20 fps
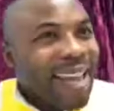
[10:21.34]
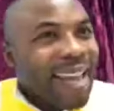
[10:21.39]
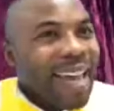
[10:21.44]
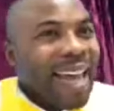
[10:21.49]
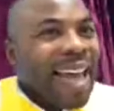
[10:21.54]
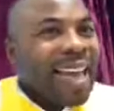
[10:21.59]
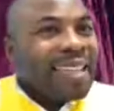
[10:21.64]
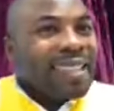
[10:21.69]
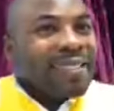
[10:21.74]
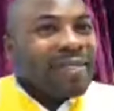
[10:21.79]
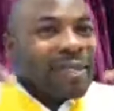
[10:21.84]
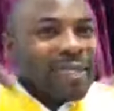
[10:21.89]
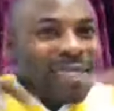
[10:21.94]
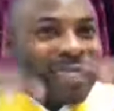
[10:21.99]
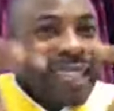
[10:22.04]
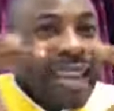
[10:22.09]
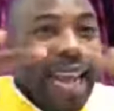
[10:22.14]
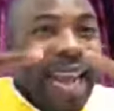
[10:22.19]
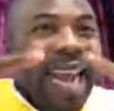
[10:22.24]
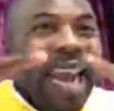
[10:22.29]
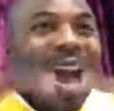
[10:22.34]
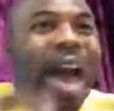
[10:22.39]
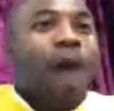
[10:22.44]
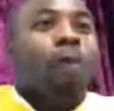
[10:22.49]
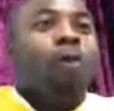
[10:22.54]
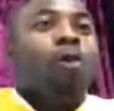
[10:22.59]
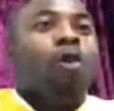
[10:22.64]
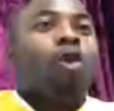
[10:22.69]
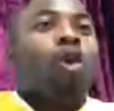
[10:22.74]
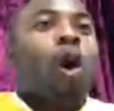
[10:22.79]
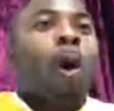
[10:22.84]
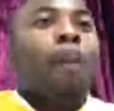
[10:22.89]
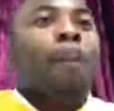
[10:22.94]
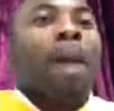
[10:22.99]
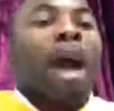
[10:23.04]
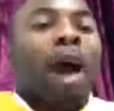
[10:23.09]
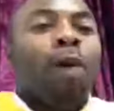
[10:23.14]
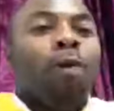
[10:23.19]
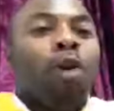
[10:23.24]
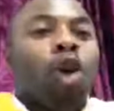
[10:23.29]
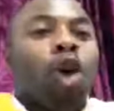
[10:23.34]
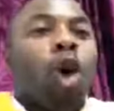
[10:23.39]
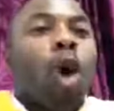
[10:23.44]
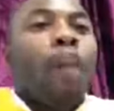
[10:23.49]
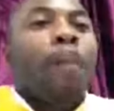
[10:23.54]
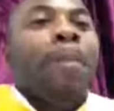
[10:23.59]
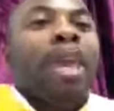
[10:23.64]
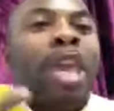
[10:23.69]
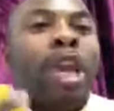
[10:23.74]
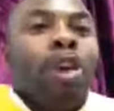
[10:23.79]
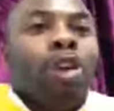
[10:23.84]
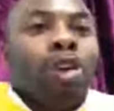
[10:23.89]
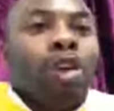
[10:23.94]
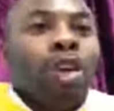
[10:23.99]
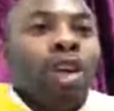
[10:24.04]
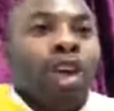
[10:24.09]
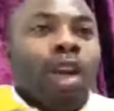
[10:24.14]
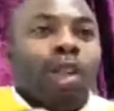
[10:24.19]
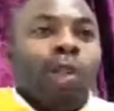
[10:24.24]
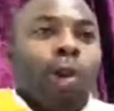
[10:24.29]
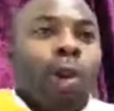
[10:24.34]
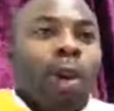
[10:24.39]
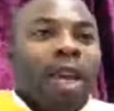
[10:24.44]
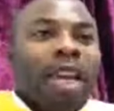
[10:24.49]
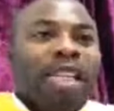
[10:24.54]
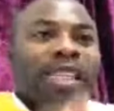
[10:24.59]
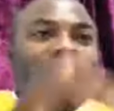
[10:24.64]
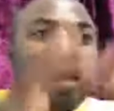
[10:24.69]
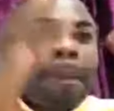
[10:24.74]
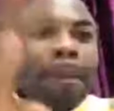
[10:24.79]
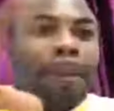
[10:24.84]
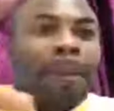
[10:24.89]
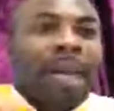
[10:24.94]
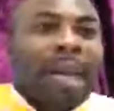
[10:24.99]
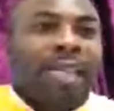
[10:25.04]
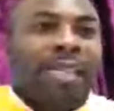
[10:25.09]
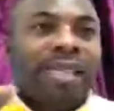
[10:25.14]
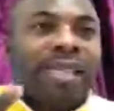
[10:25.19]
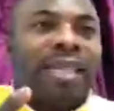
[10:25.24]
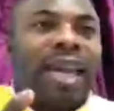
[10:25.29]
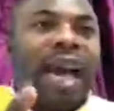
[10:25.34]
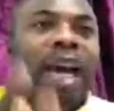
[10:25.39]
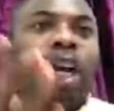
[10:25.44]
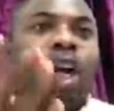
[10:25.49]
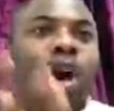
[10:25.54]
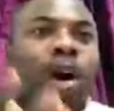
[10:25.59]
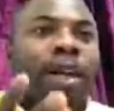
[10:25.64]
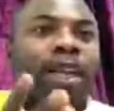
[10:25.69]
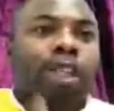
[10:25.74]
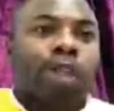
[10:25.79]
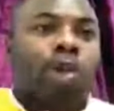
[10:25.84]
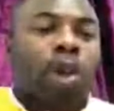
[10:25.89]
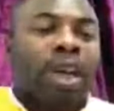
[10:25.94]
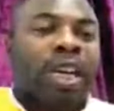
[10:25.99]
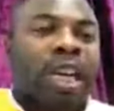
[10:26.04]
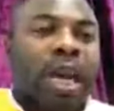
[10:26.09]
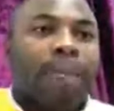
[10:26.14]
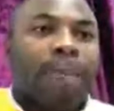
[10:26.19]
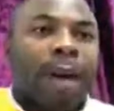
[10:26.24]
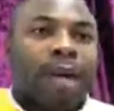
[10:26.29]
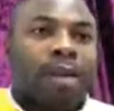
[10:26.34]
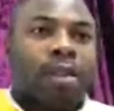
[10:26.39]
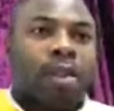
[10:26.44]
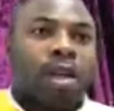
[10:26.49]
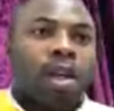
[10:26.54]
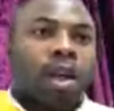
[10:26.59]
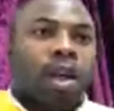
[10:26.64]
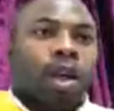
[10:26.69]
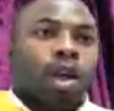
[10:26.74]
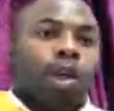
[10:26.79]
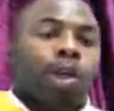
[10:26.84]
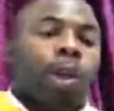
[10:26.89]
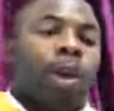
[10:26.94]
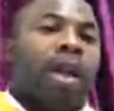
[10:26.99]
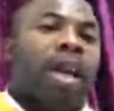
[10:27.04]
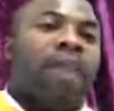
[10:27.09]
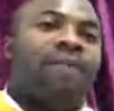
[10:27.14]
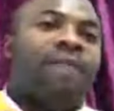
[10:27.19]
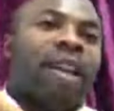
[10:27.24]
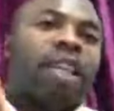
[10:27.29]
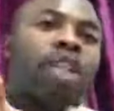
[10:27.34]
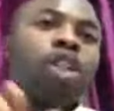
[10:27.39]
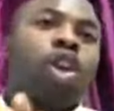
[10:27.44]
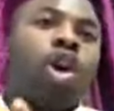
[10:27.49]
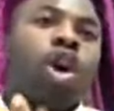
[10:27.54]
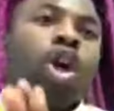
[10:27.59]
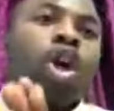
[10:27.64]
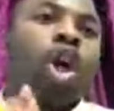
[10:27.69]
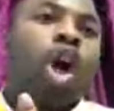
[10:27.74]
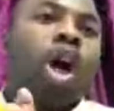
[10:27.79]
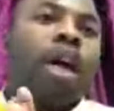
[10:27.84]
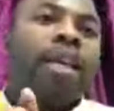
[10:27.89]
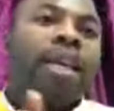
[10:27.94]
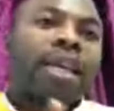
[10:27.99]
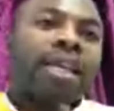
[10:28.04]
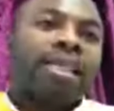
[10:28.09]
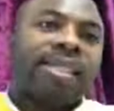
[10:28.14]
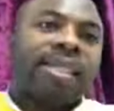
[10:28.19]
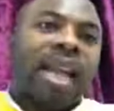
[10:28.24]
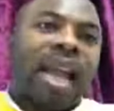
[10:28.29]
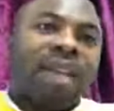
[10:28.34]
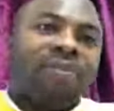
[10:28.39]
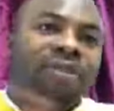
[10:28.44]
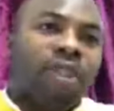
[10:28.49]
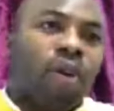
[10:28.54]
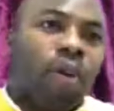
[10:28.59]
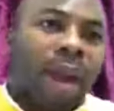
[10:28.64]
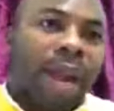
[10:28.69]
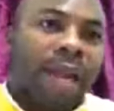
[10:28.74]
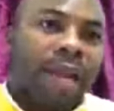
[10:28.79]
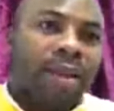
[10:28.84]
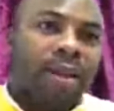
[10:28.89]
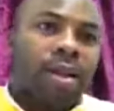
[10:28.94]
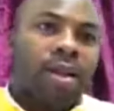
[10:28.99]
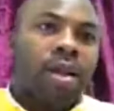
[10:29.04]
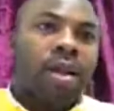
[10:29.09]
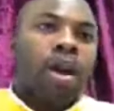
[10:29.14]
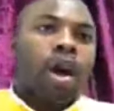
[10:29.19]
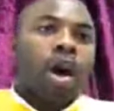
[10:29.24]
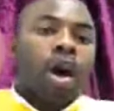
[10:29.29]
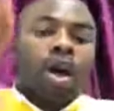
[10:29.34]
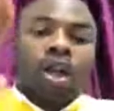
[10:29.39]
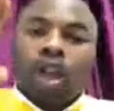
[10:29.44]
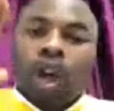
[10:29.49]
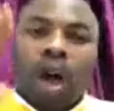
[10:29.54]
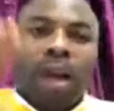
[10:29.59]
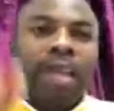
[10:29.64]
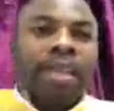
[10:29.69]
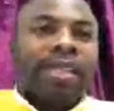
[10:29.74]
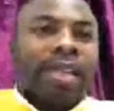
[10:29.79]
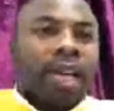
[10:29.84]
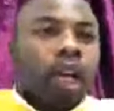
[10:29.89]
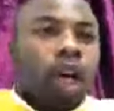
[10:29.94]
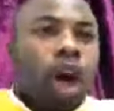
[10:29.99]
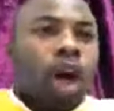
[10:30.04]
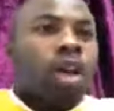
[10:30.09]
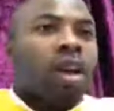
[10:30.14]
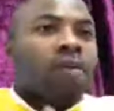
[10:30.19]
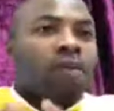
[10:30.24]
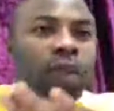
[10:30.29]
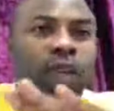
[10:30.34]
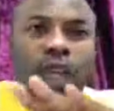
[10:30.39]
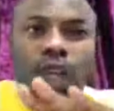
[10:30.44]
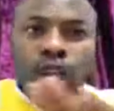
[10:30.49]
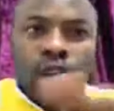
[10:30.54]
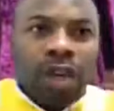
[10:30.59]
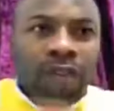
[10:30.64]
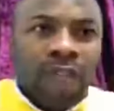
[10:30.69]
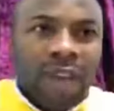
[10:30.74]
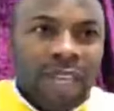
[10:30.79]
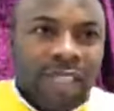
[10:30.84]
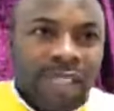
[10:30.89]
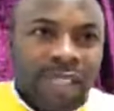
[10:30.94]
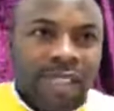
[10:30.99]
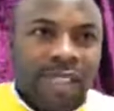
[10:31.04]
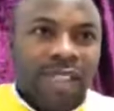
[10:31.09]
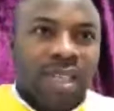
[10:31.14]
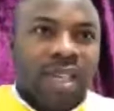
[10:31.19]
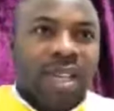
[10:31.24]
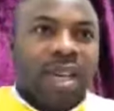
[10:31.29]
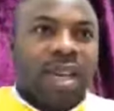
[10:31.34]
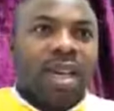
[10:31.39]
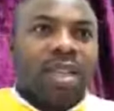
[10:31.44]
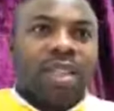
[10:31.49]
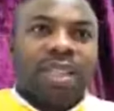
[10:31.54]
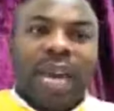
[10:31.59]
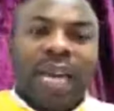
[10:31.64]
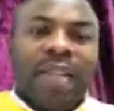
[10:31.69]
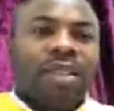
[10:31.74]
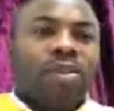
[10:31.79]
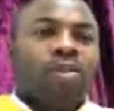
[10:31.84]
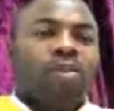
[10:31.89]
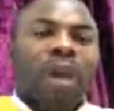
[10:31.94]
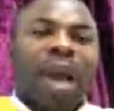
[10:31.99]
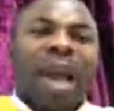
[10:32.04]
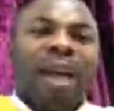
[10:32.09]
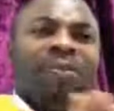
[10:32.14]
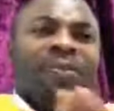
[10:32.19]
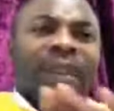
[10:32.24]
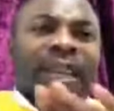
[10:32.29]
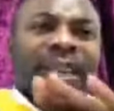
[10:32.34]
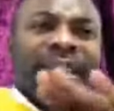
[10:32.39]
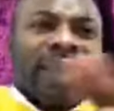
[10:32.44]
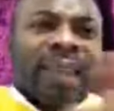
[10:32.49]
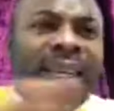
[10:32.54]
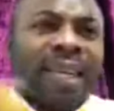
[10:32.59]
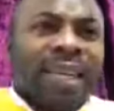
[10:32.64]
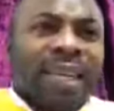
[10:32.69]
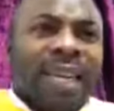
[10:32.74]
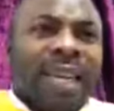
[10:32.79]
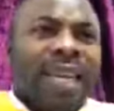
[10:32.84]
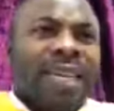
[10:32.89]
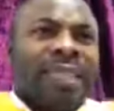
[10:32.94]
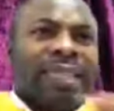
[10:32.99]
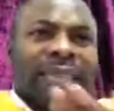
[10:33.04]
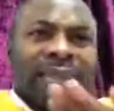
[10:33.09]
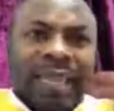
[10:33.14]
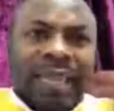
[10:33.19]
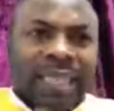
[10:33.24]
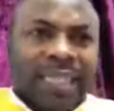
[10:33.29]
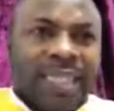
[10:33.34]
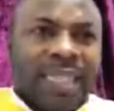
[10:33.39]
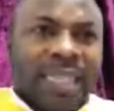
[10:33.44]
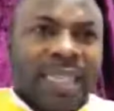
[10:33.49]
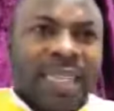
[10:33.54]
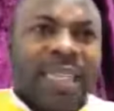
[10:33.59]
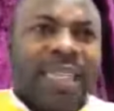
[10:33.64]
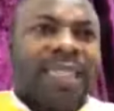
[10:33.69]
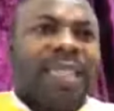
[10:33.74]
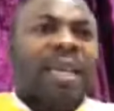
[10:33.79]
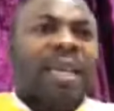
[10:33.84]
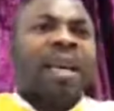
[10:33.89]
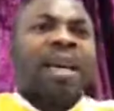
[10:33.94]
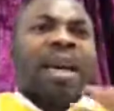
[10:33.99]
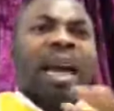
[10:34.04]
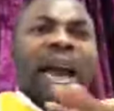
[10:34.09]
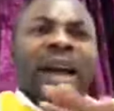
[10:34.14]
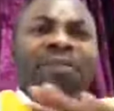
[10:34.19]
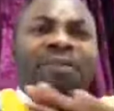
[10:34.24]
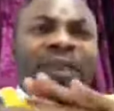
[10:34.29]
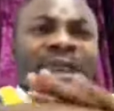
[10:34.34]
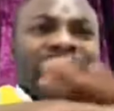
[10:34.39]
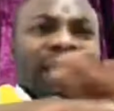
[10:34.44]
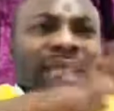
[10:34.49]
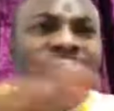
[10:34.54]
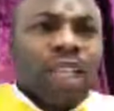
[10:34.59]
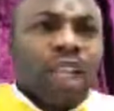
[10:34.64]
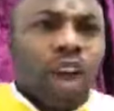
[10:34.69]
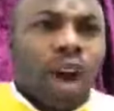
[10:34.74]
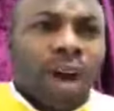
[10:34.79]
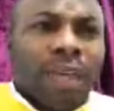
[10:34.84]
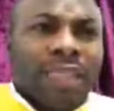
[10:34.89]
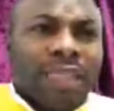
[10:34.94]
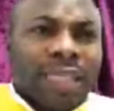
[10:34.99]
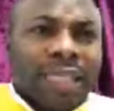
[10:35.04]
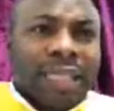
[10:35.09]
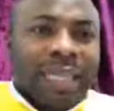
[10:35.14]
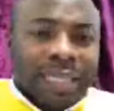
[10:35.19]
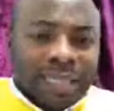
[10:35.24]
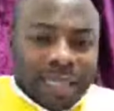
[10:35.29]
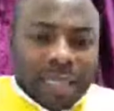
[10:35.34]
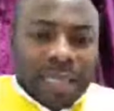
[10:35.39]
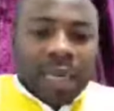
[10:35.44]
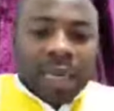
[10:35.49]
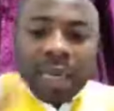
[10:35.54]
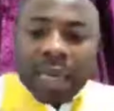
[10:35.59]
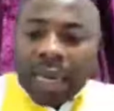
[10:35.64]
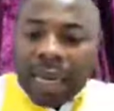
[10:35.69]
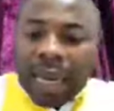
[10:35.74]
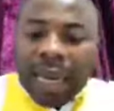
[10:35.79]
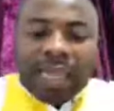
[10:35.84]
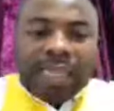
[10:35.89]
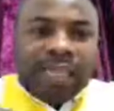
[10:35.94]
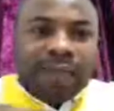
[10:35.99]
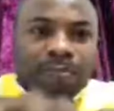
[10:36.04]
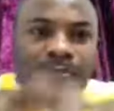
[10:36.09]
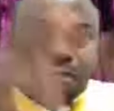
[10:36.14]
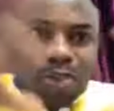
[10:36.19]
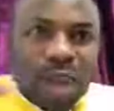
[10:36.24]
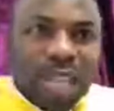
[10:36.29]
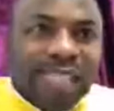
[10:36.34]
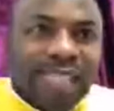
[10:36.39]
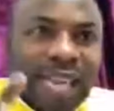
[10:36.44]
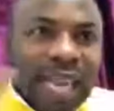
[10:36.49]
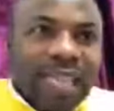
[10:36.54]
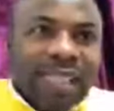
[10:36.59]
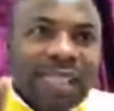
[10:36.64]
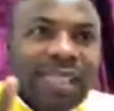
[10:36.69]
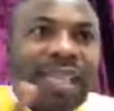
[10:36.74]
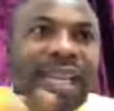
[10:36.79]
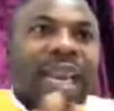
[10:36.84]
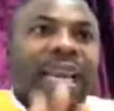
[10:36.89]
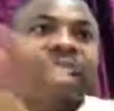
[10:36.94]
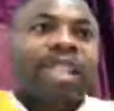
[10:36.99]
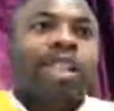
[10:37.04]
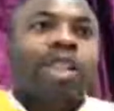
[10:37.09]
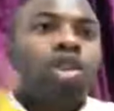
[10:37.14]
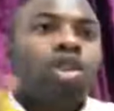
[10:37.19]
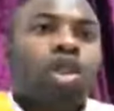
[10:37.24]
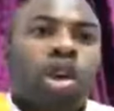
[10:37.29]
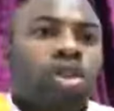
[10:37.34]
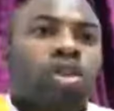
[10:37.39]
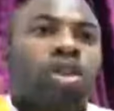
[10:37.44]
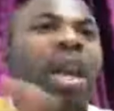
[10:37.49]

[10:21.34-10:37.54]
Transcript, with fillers: and there I will come, I will commune. So it's a place that God is talking about. So even though God is everywhere, or God is a God of universe, that everything he did it he everything god did it his presence is not